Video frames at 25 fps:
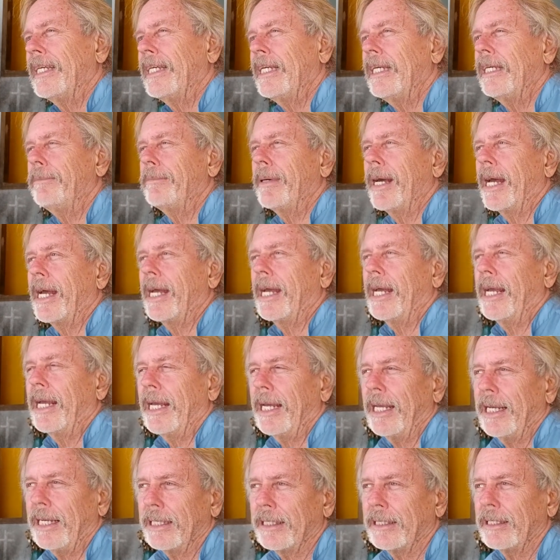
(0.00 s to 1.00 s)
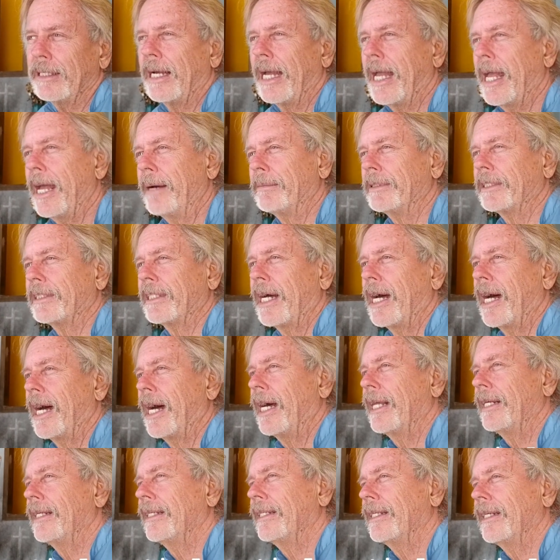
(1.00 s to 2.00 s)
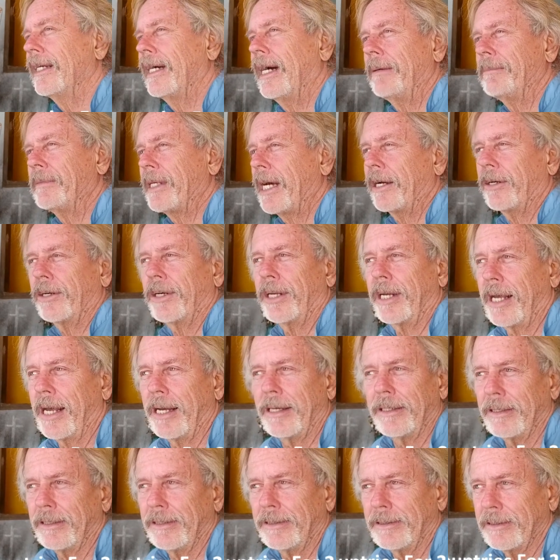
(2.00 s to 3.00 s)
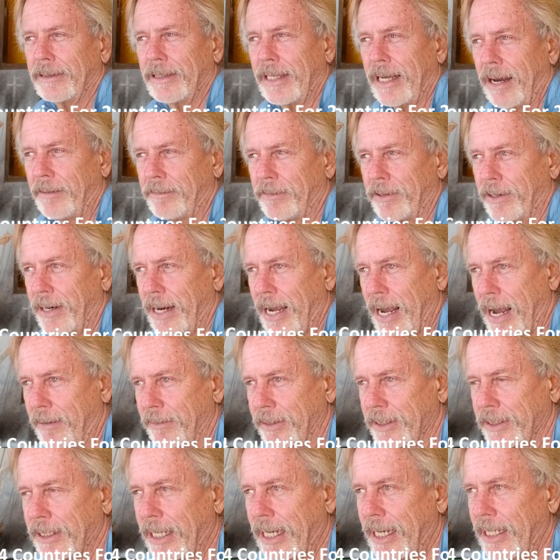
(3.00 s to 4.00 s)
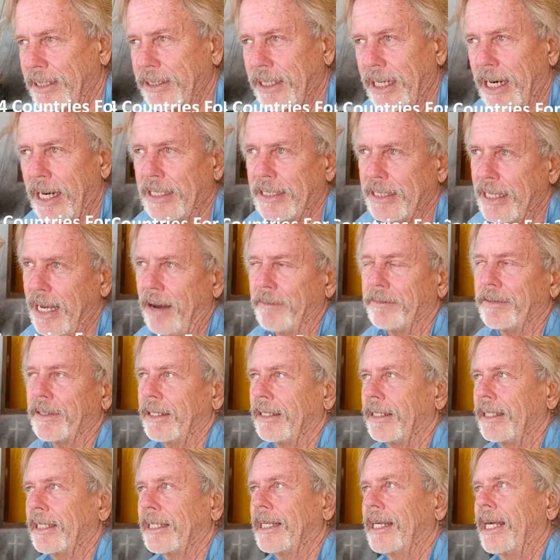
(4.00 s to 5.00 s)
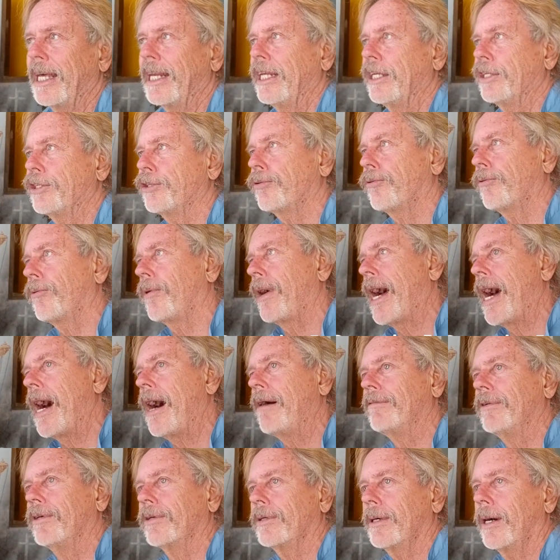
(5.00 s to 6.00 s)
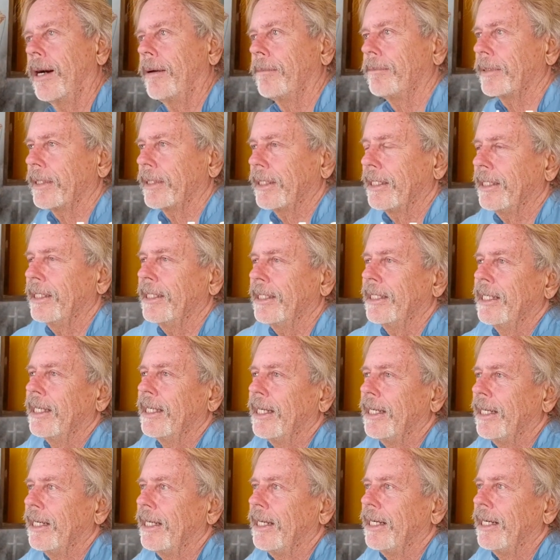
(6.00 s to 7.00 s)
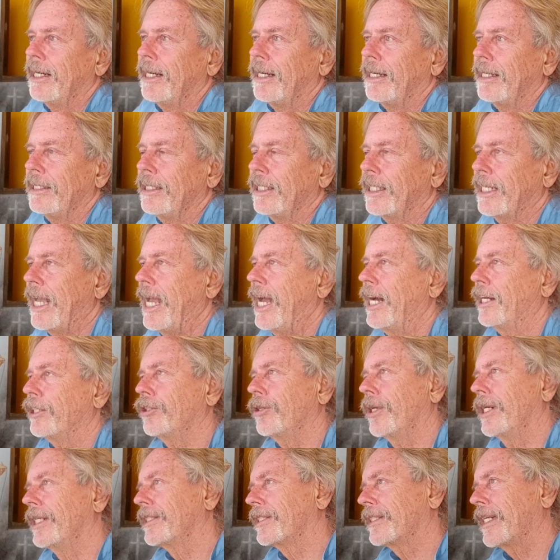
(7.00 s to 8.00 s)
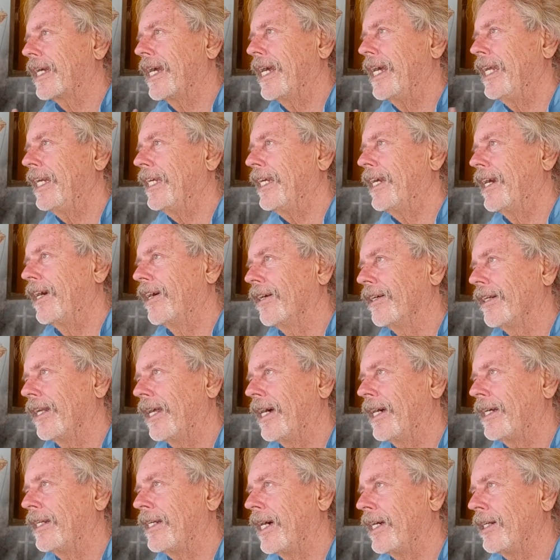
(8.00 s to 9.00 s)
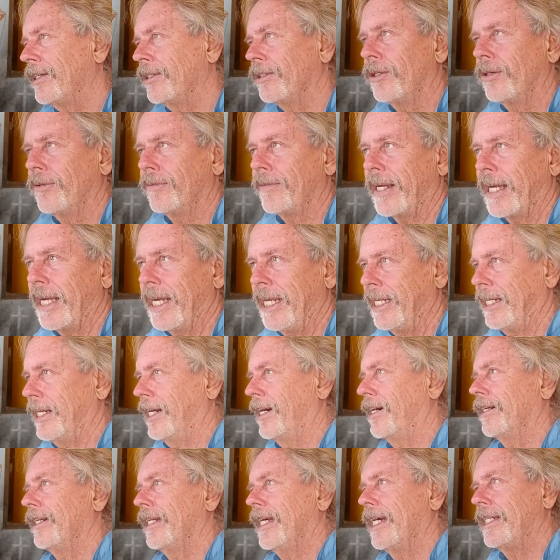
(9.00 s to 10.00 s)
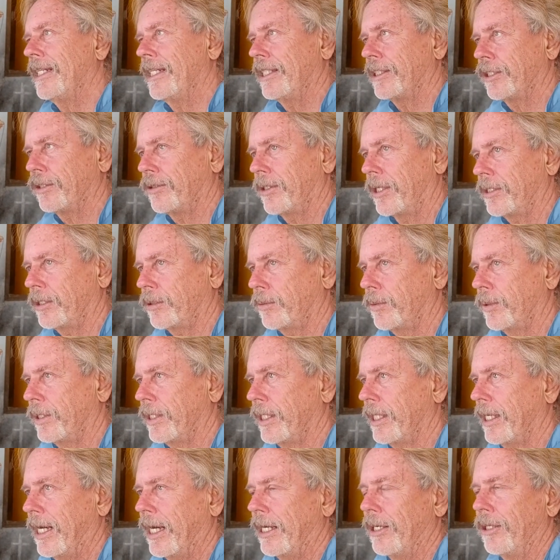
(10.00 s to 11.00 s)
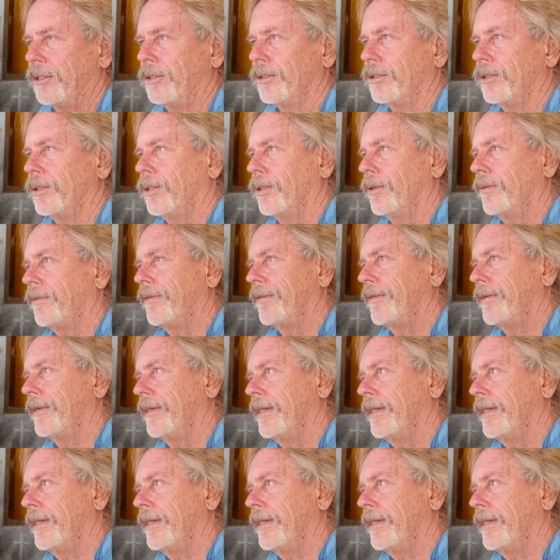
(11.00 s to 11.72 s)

eBay, Amazon, I'm not gonna ever advertised, and I definitely any travel company. You can't trust any airline. I don't know of any airline that's trustworthy. I don't know of